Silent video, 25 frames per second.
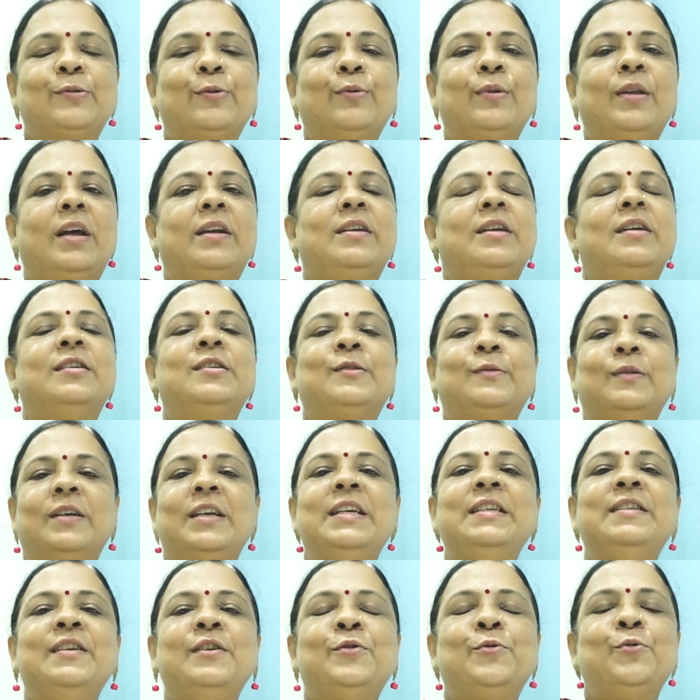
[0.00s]
so that it's
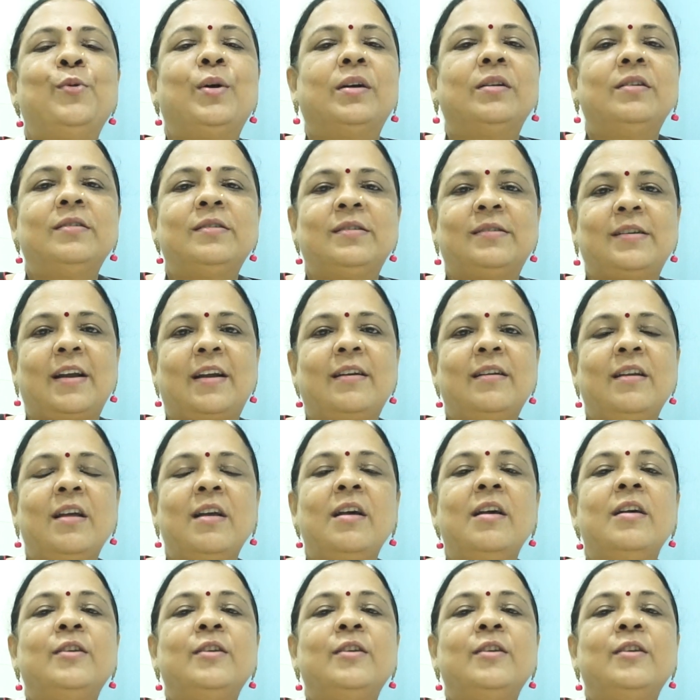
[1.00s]
easy to understand.